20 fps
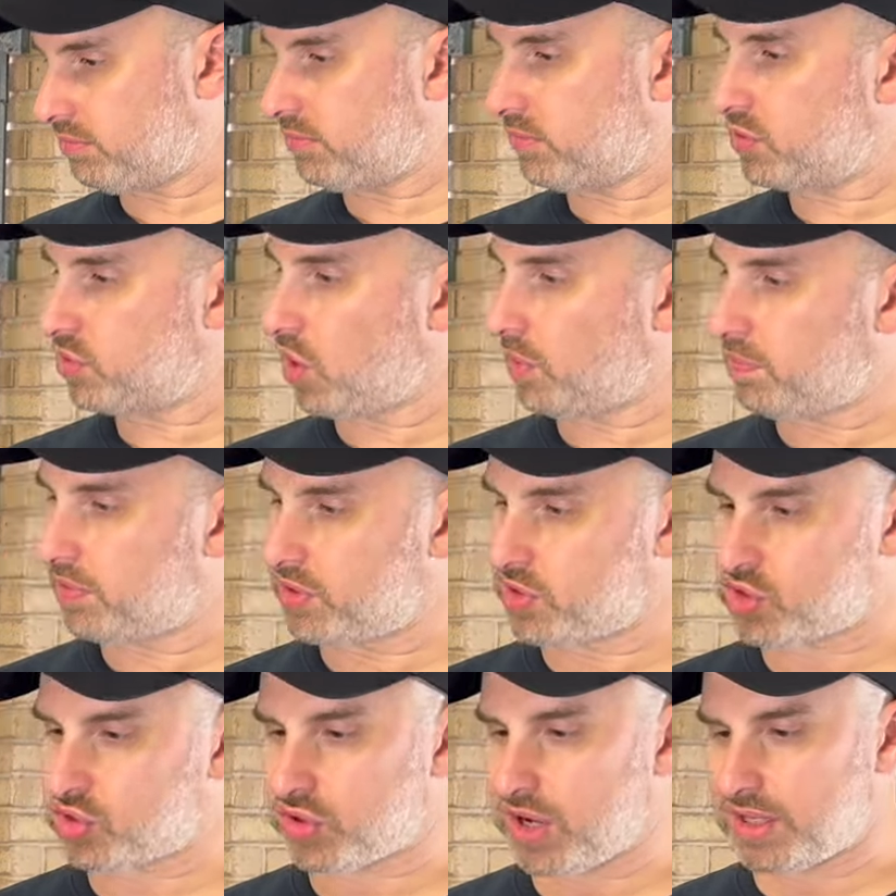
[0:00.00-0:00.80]
top of the
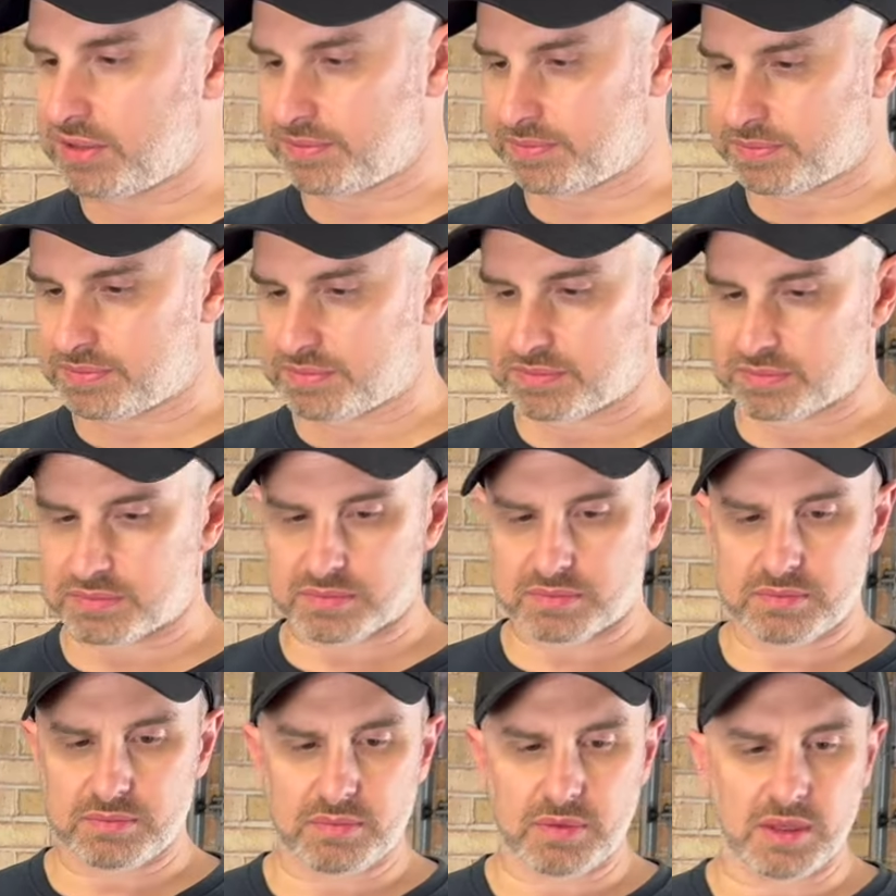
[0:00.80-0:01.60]
strut.
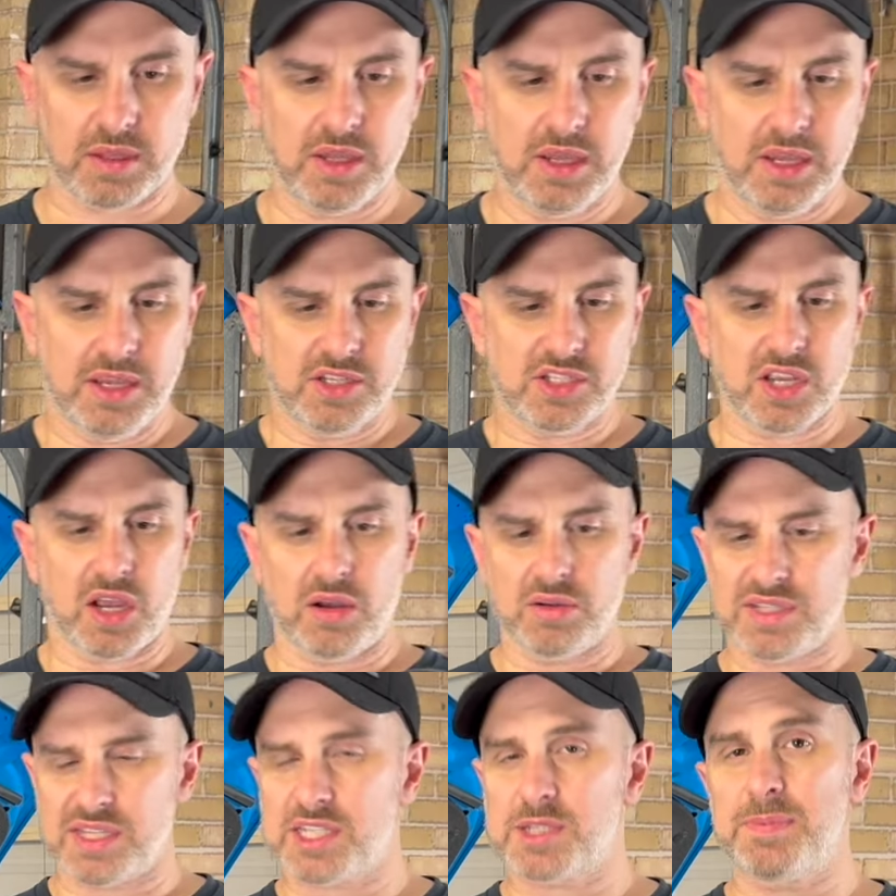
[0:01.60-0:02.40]
So I was
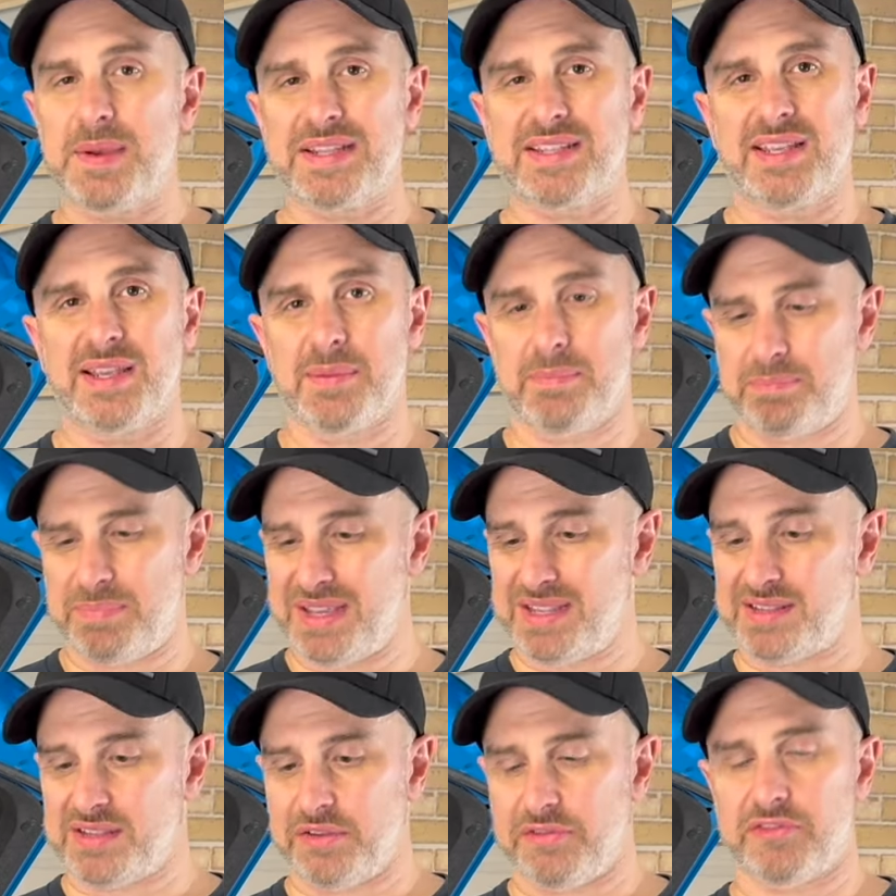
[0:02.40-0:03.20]
expecting a big
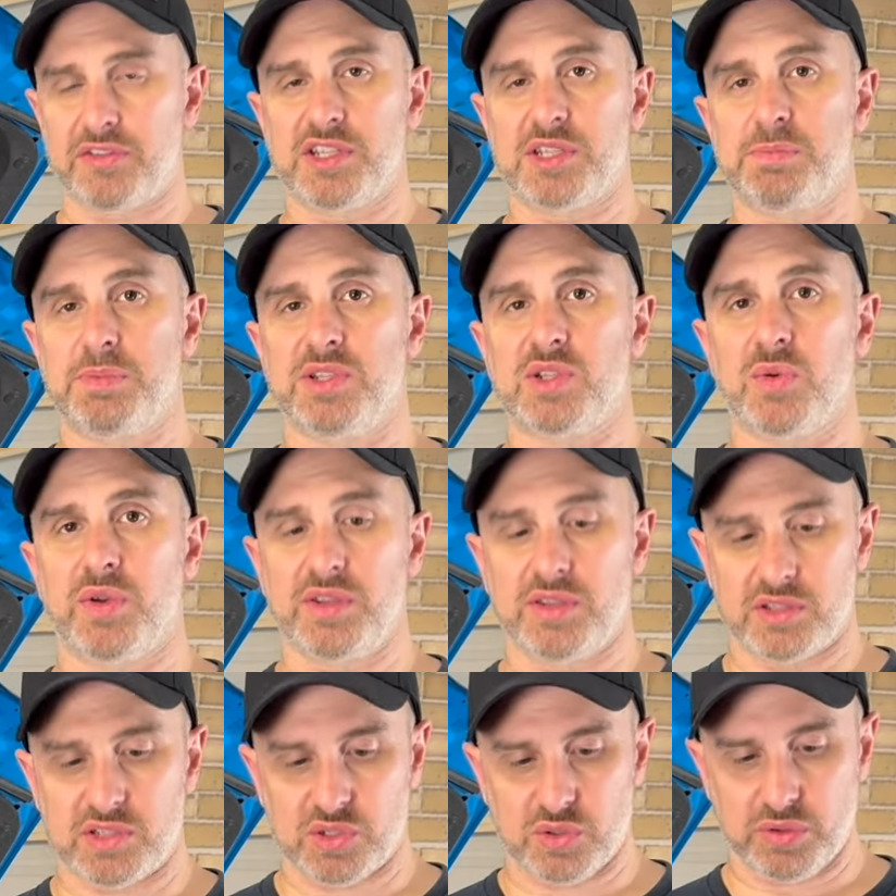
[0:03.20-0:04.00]
difference between the
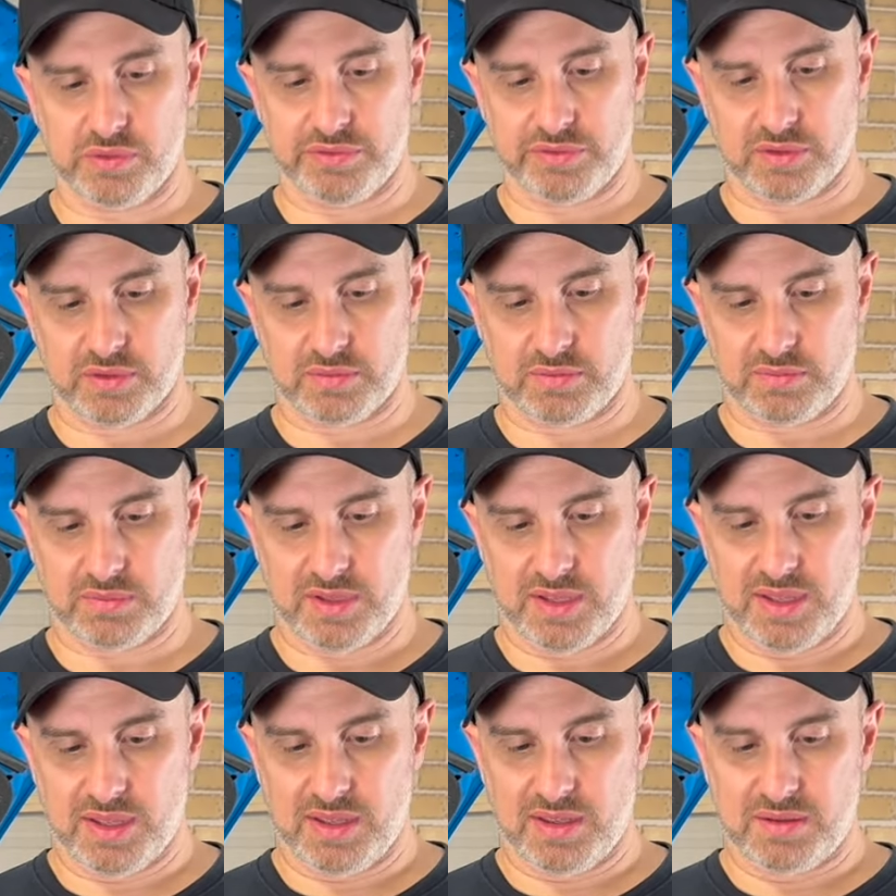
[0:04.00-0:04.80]
two of them,
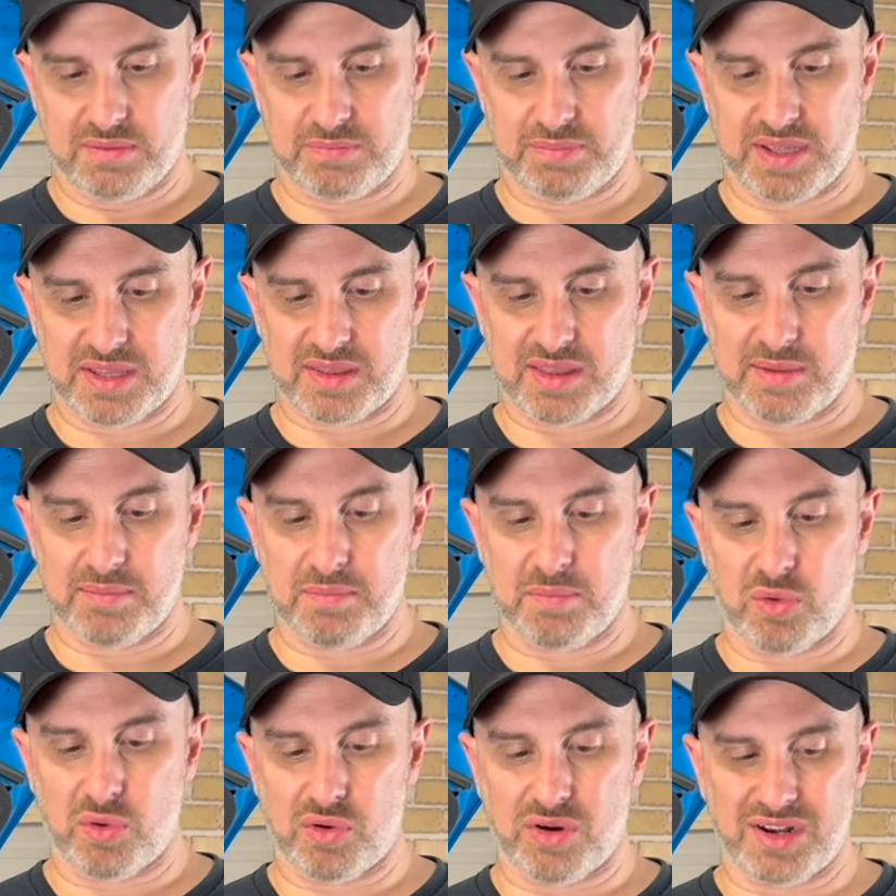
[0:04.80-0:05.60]
but they're
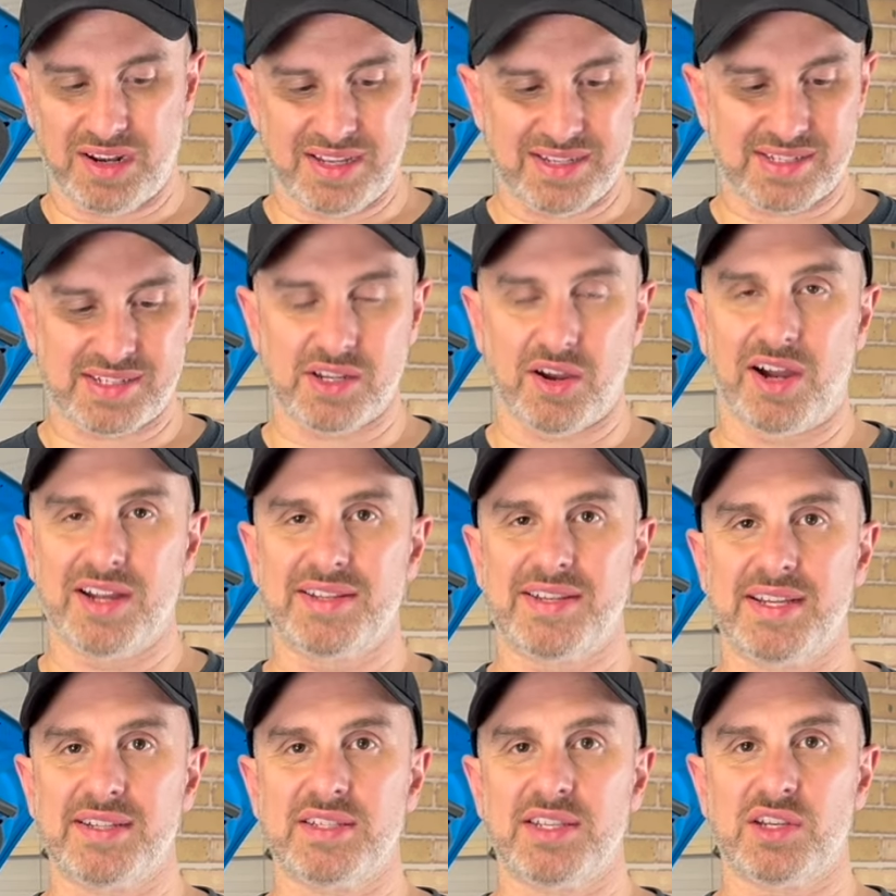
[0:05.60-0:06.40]
more or less
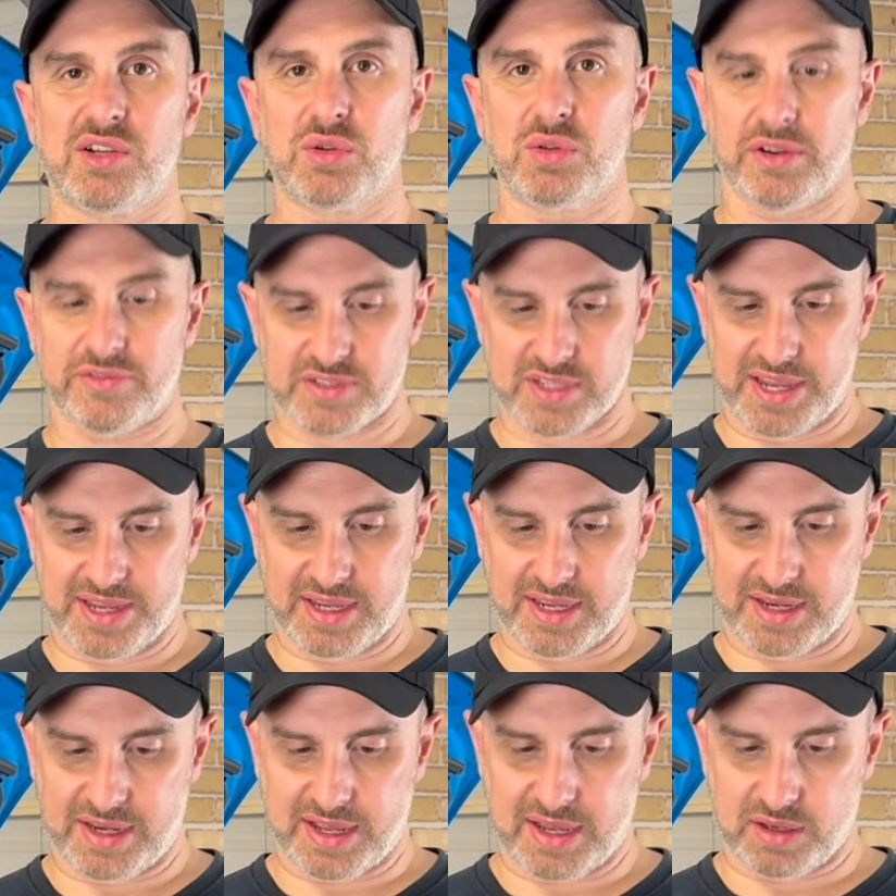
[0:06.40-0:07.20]
identical. I've
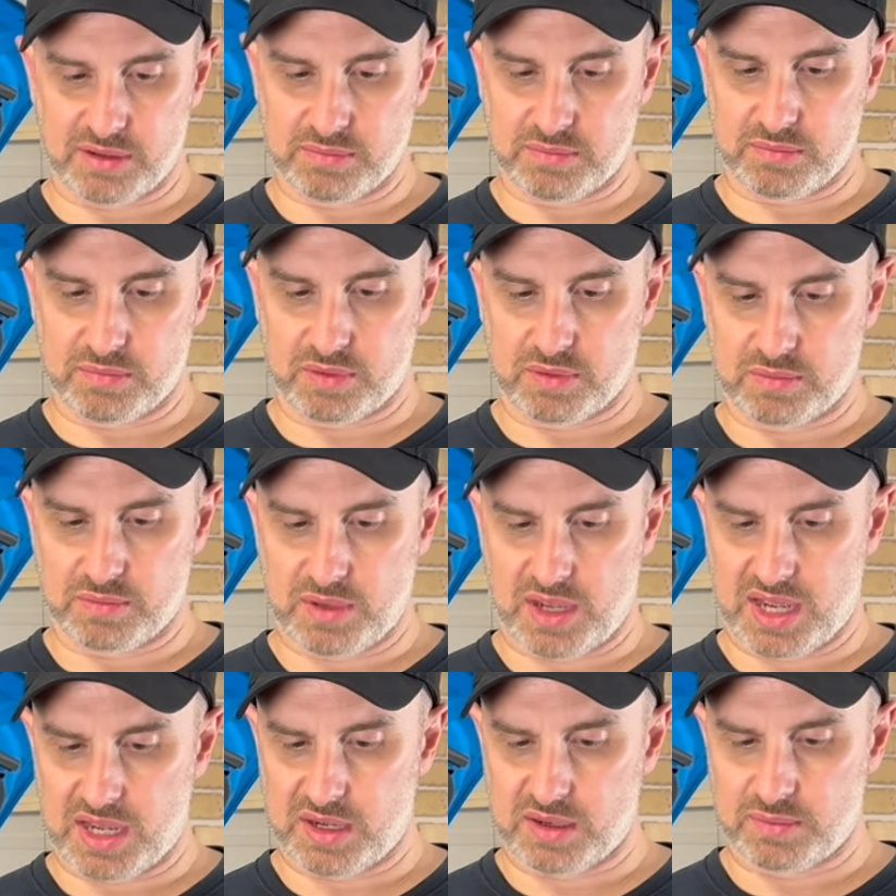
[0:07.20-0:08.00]
taken out,
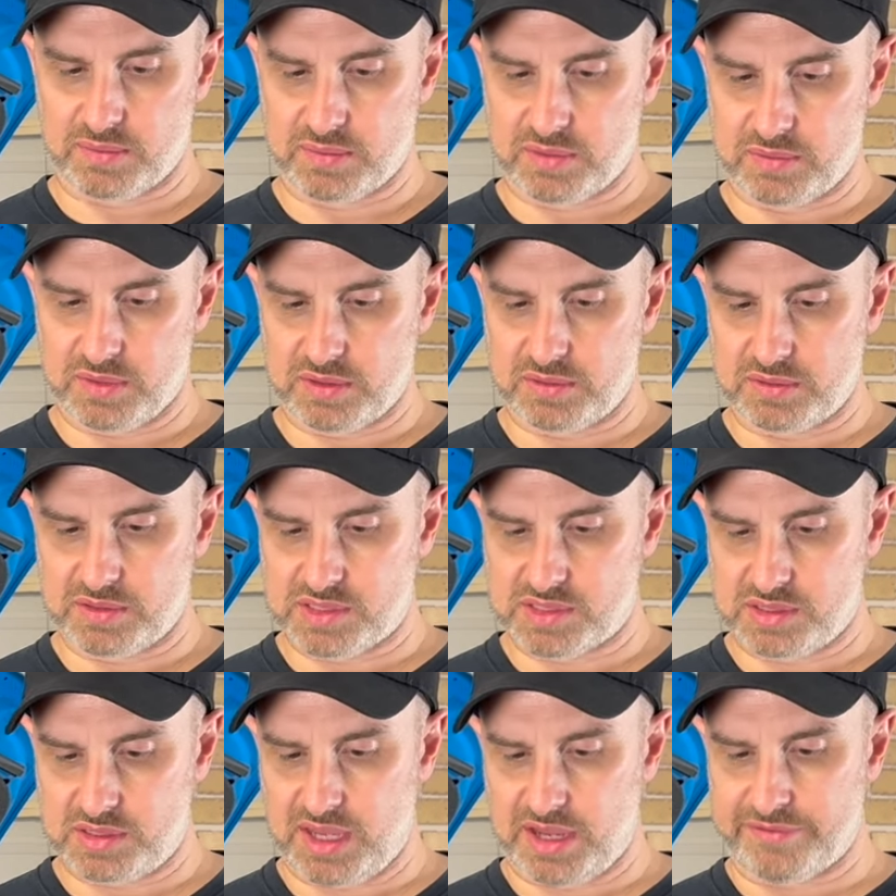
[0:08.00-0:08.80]

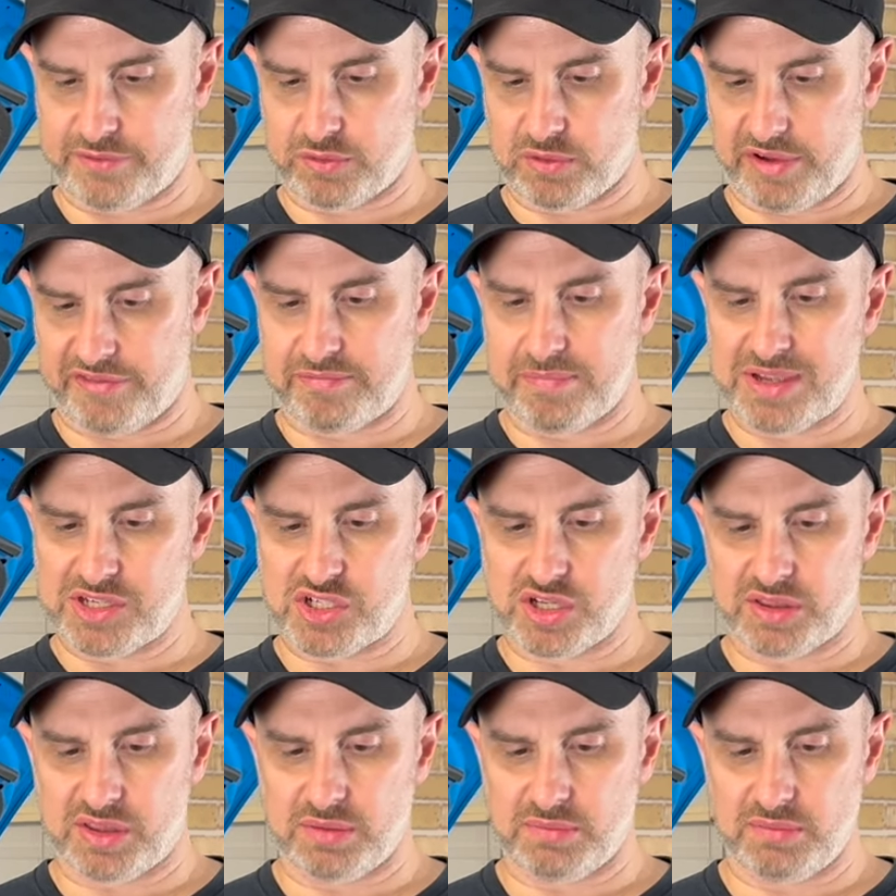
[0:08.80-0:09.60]
I've
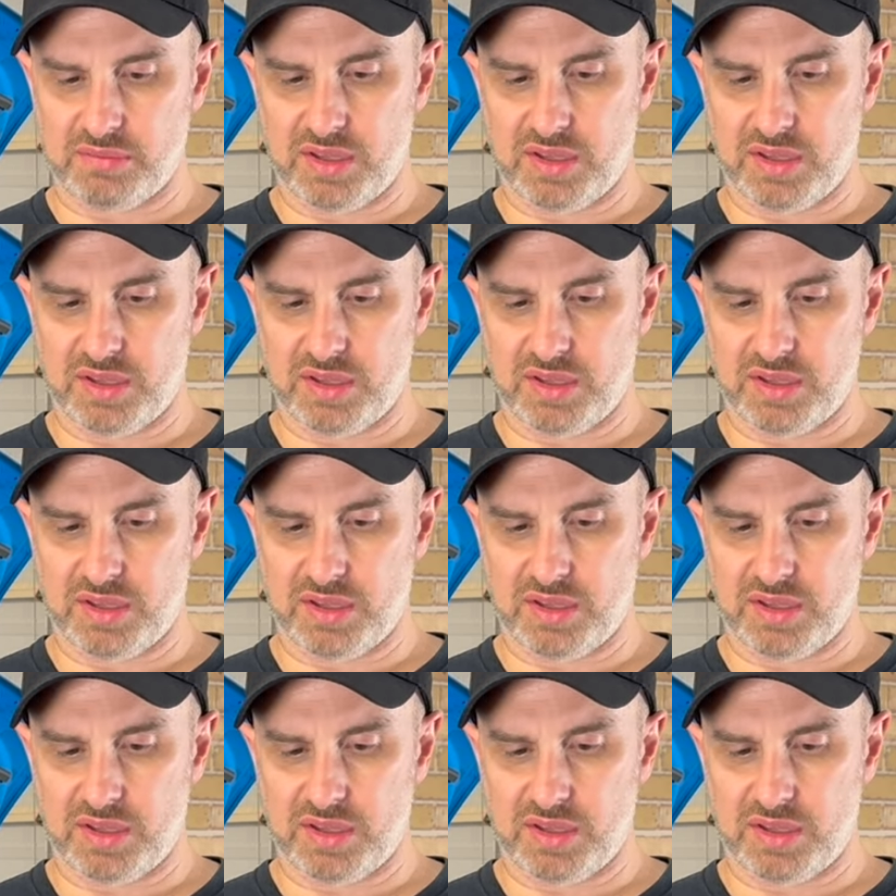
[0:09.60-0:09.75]
measured them,